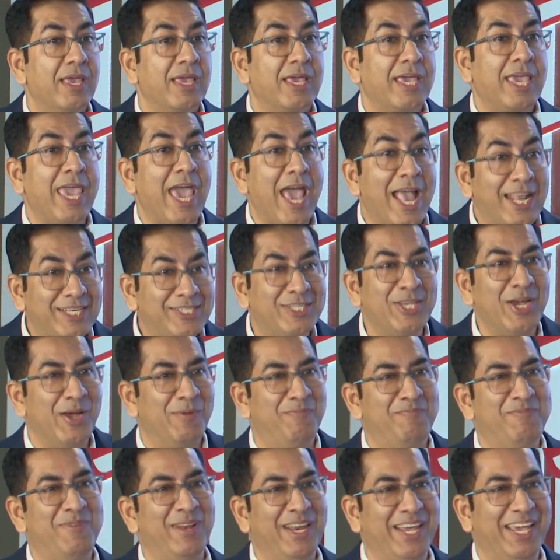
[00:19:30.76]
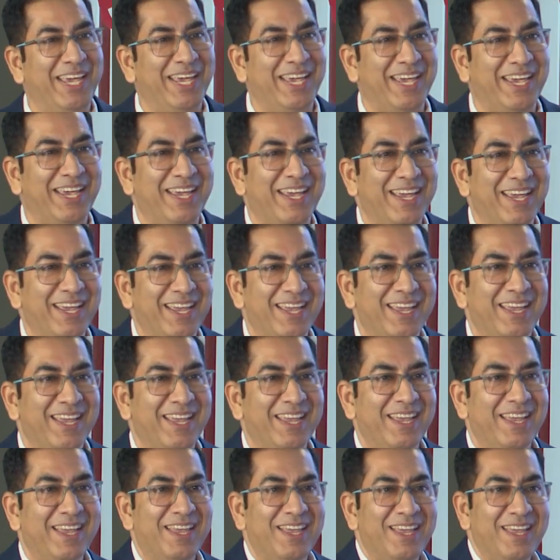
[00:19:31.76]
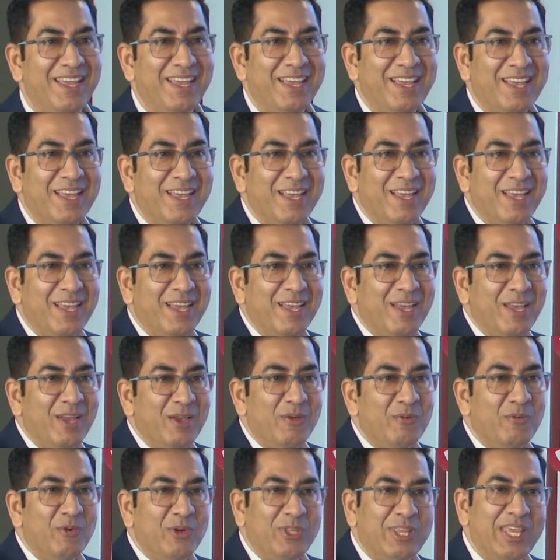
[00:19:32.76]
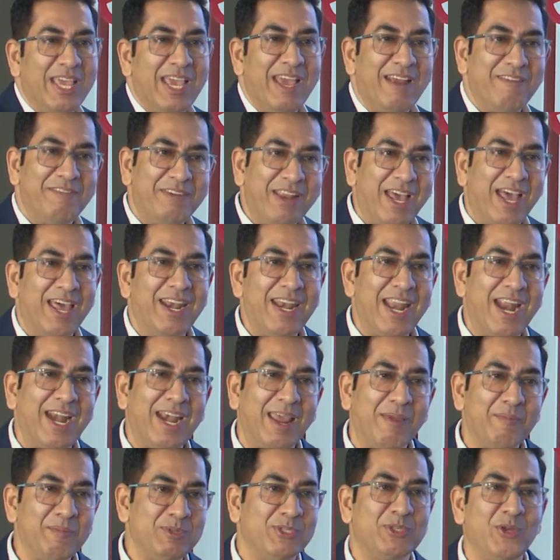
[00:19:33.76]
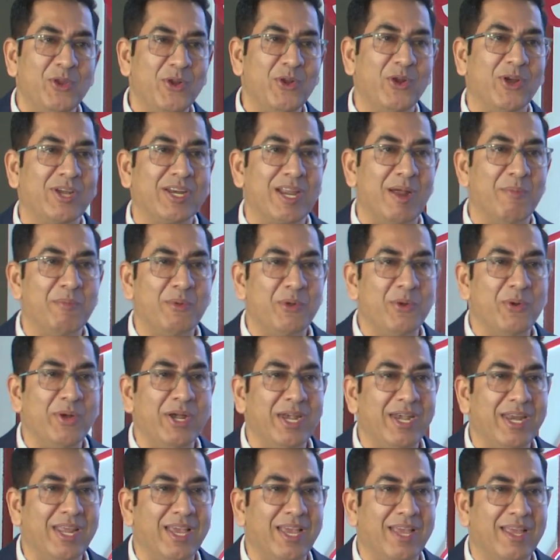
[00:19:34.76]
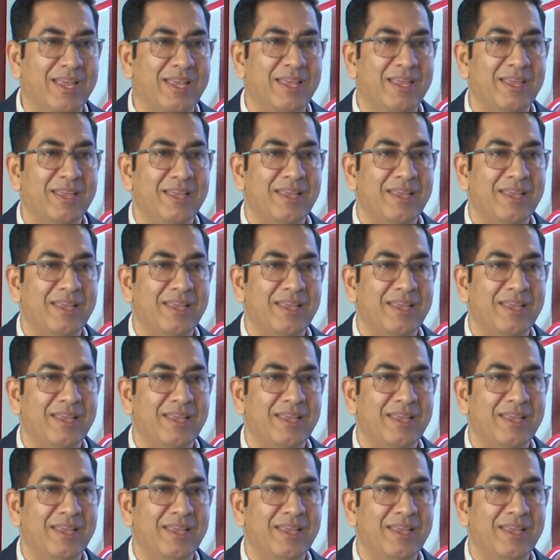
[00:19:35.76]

Catch-up play. Would they have done had Amazon not come to India?